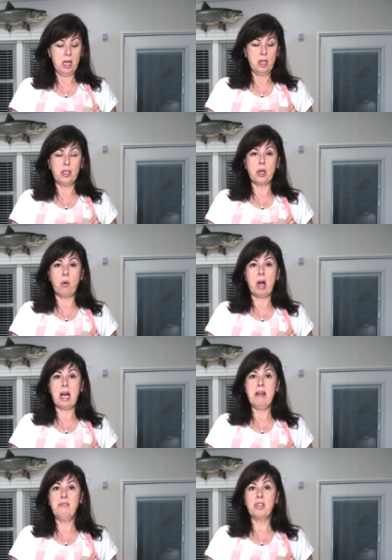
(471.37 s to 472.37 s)
So
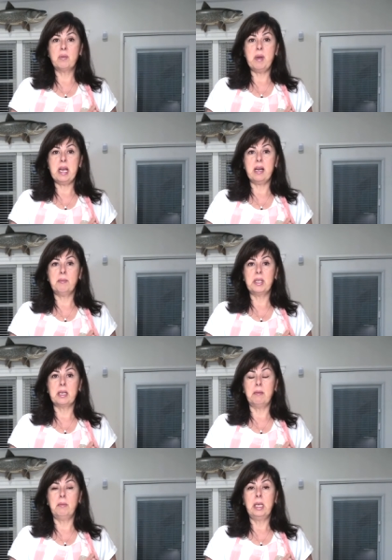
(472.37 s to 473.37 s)
I've just made up
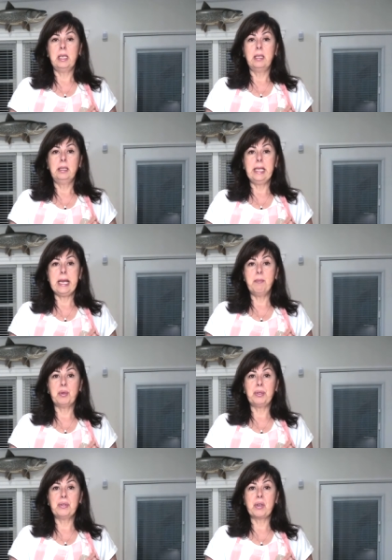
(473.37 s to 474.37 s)
some
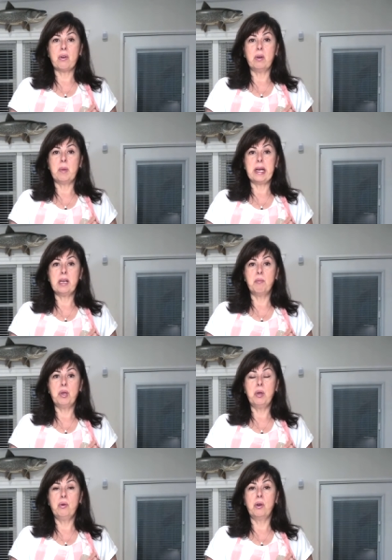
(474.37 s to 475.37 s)
labels on my
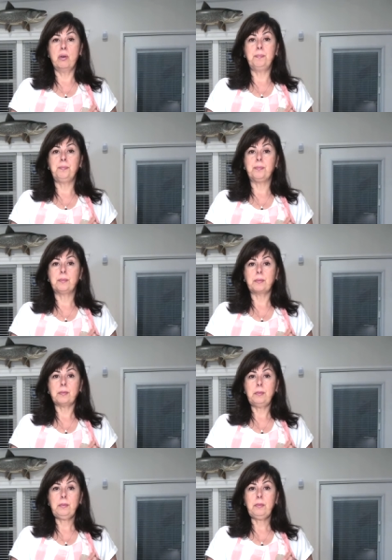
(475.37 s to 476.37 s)
computer
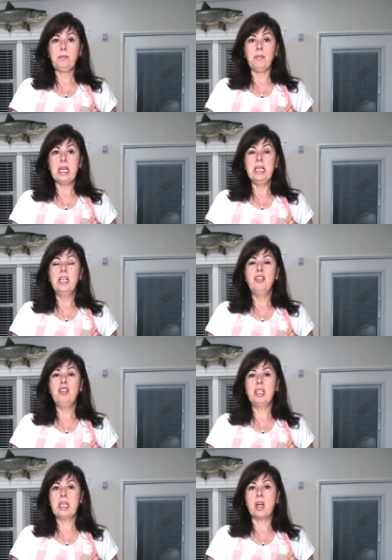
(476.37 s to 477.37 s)

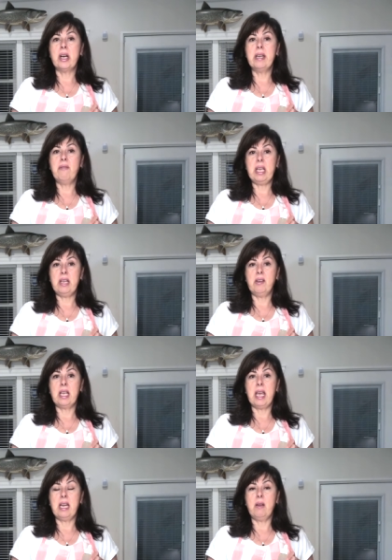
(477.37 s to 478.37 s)
just kind of
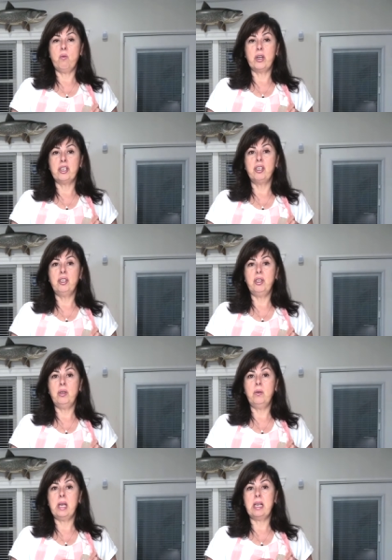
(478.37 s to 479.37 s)
indicating what to
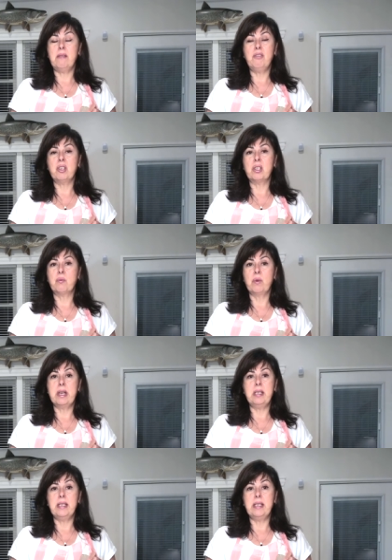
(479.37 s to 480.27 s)
do and I've just written